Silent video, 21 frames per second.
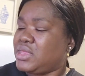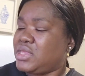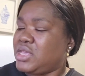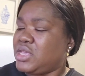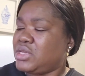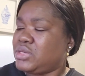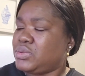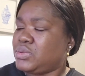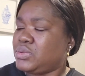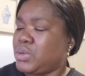
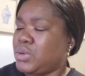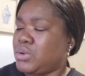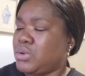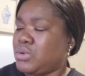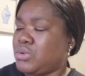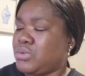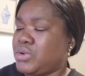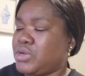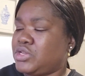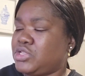these were
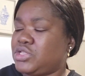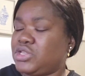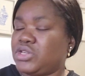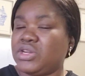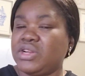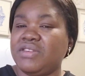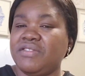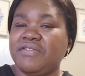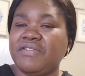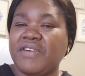
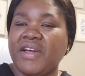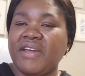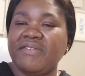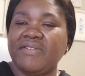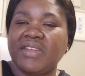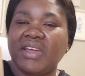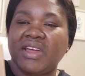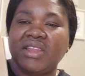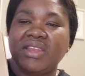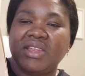originally
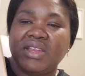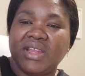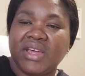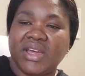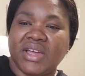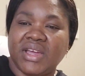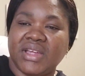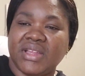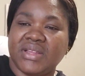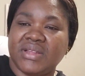
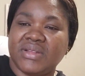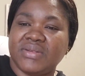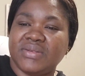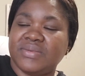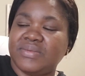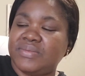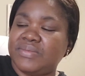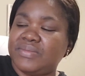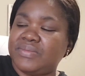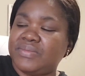$5.99.
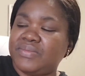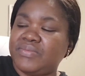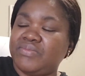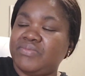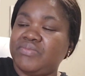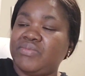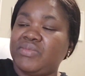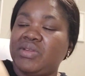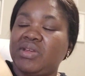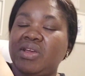
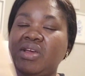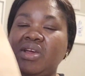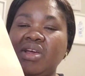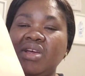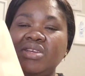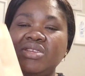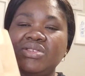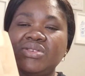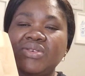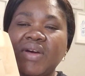
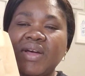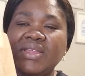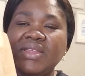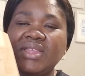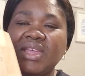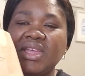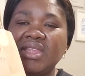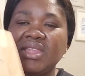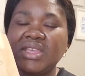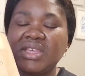So I
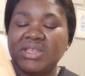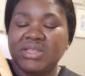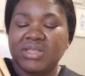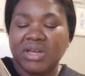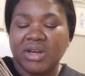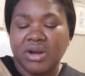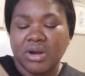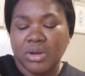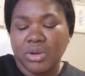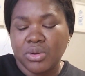think these
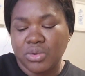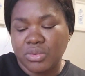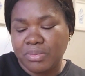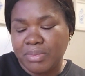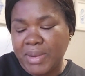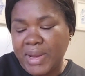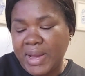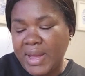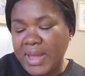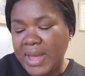are a good
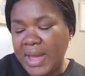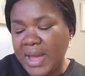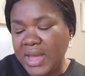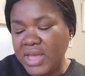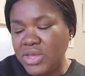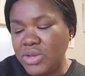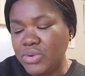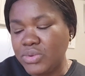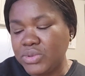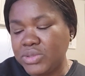buy. I
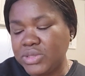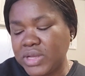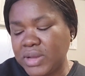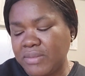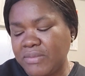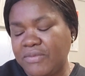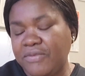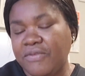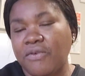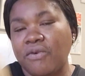use
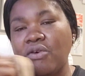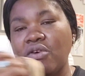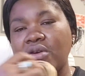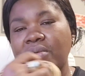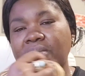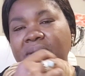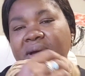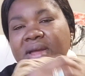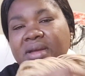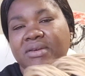them for
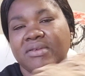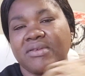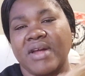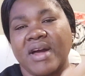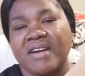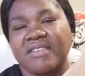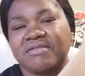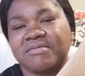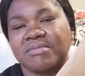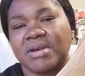my
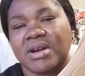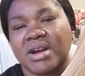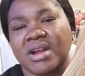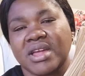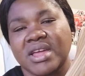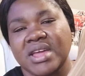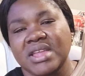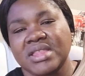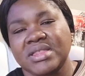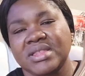craft
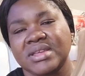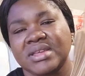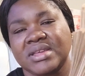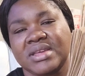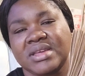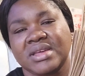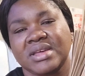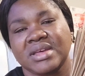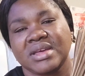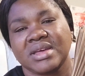market,
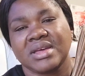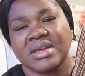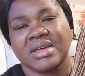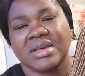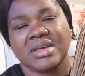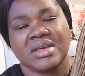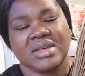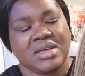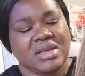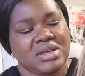
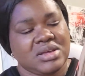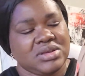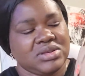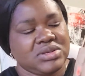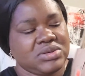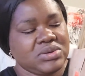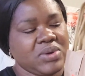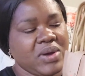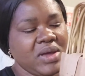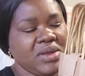
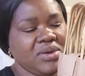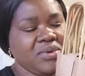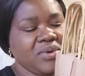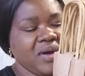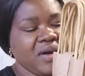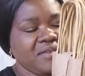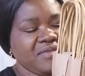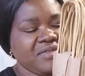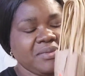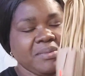so I don't
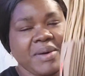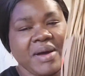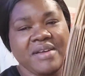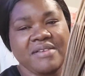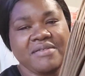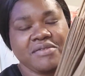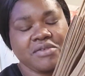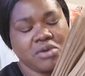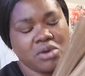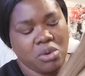have to buy
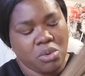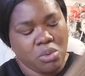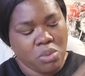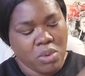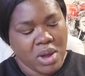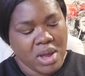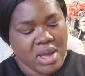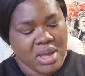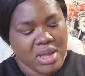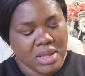for a
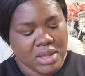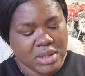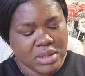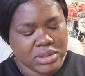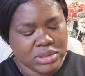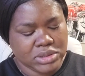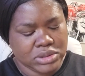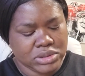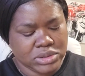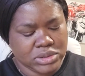while.
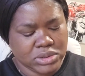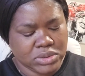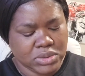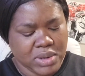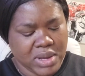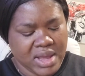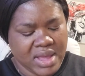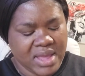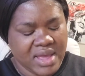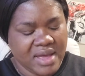So
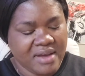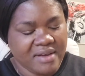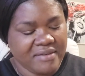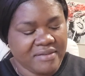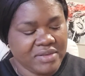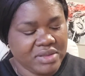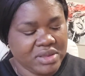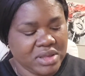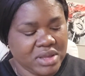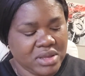I have
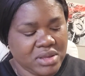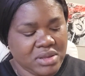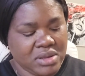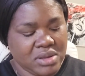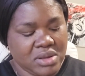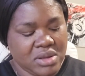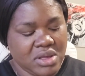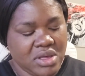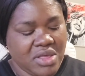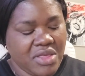
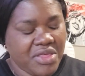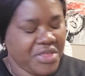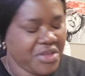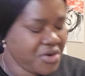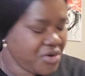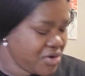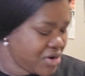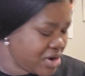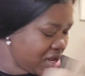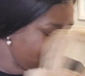
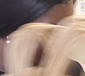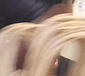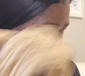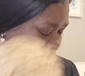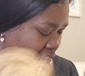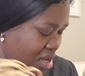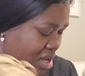30,